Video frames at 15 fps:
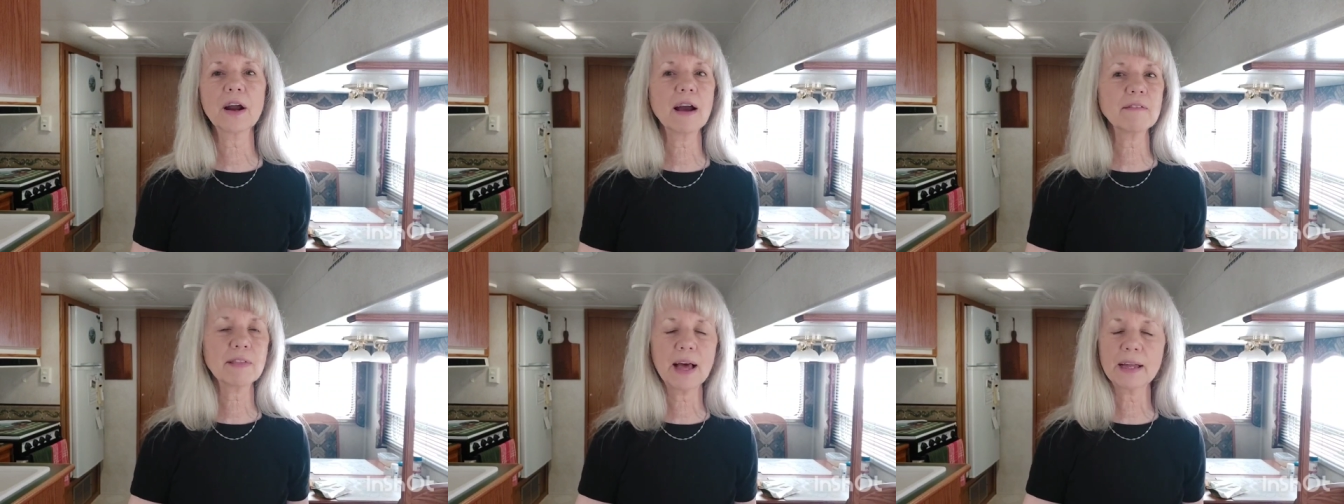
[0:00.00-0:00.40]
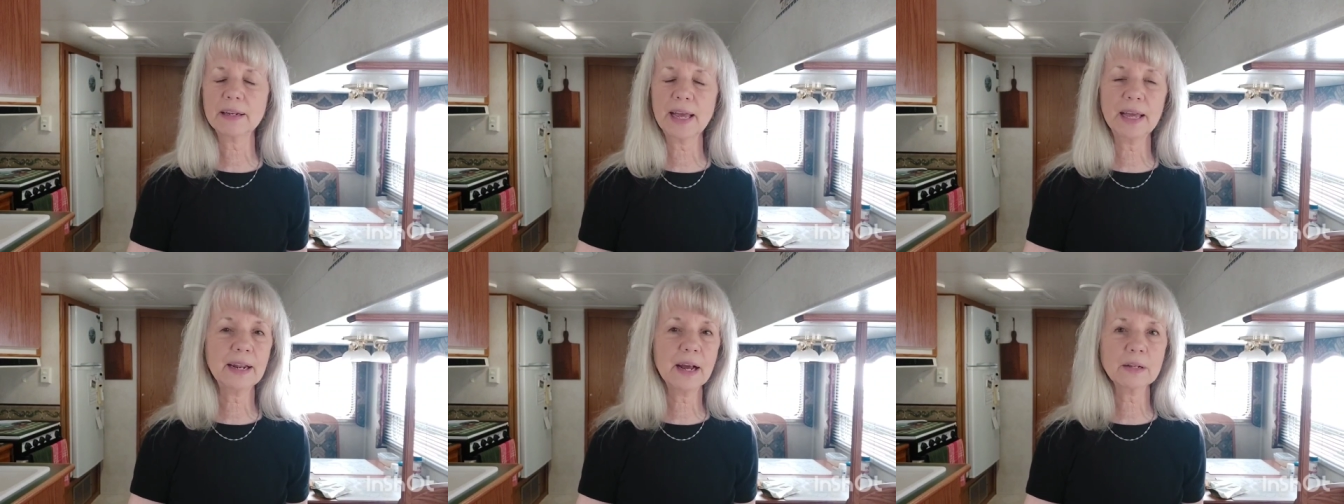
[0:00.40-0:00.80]
have that
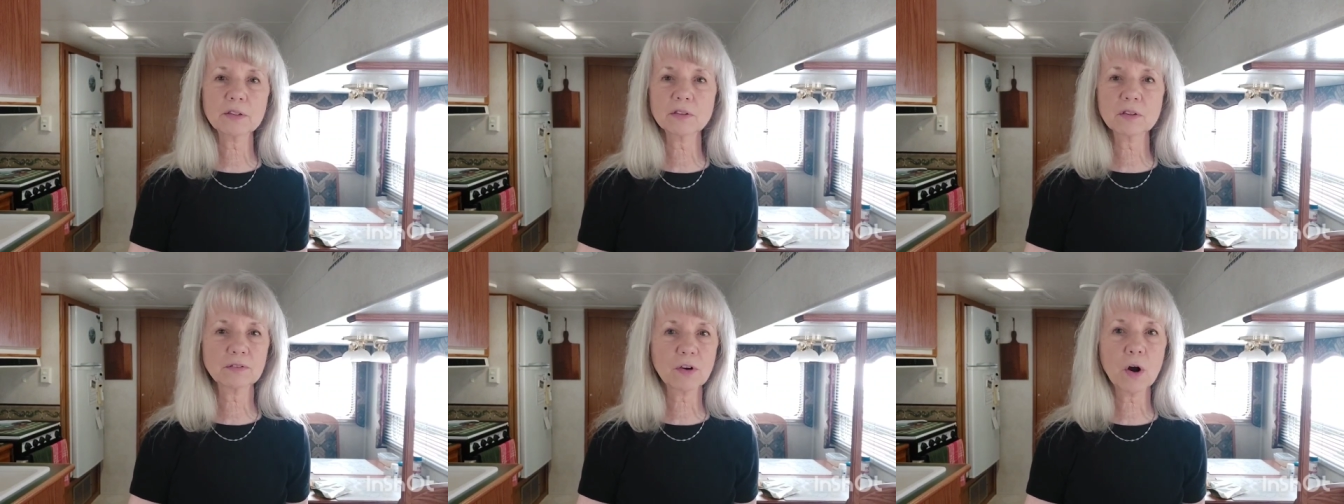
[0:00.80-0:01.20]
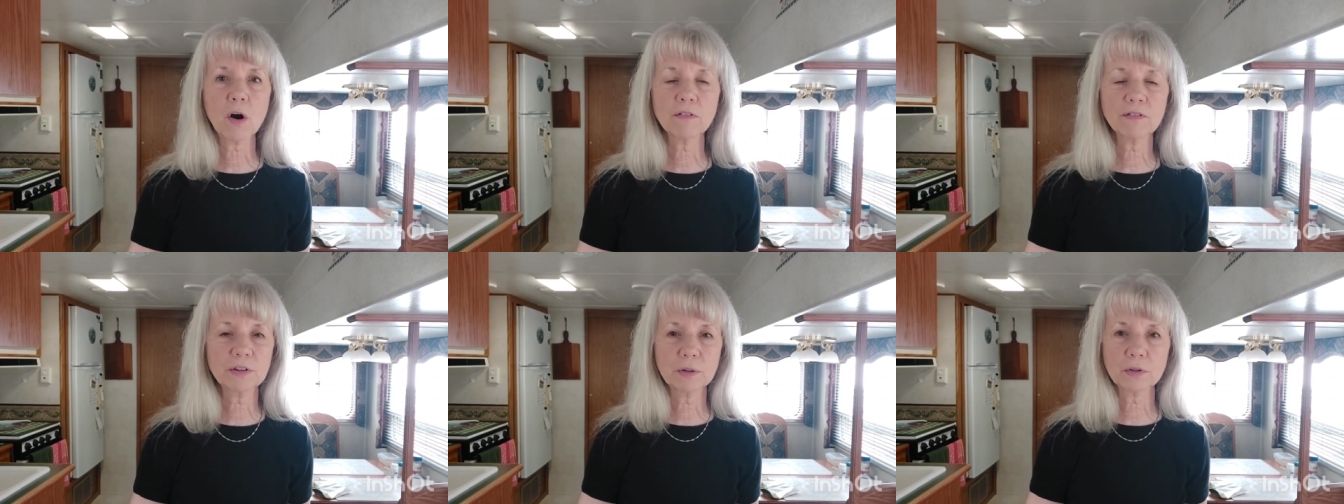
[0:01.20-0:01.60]
eight ounces of
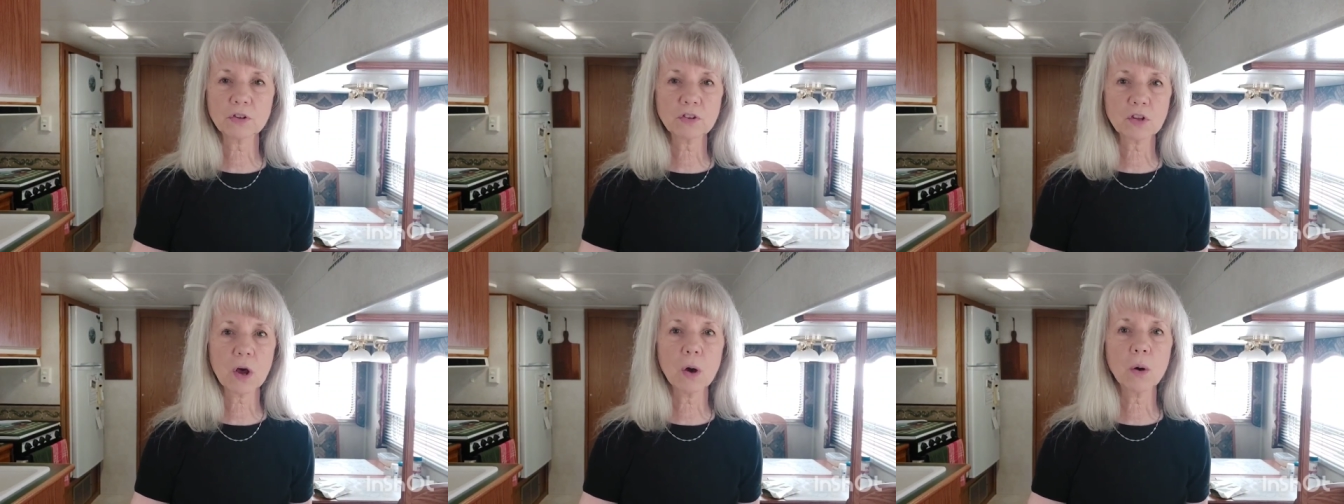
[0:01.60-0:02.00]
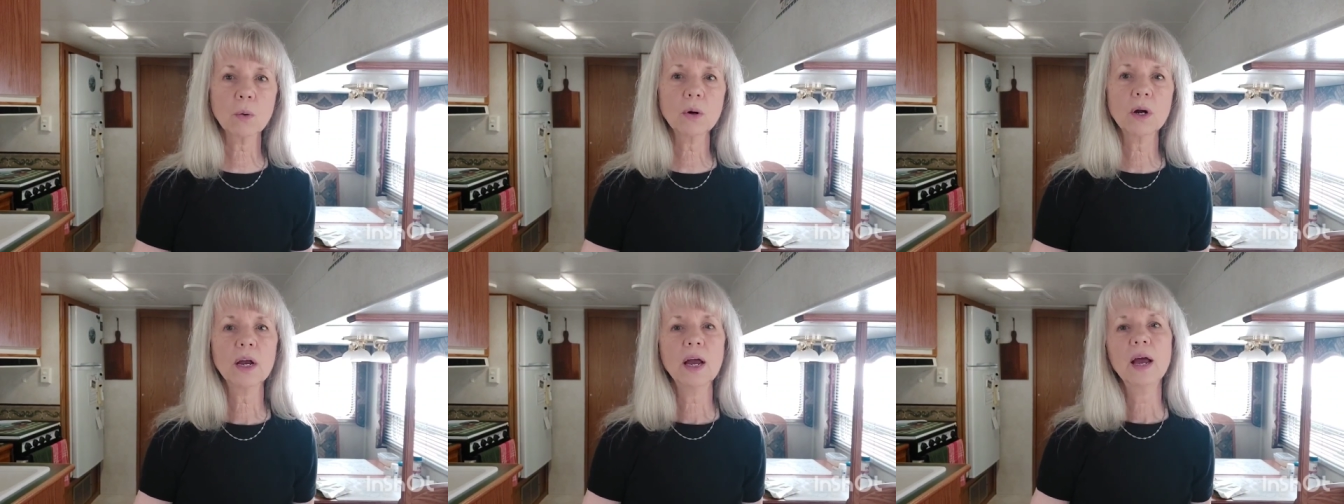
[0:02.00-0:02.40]
coffee or so.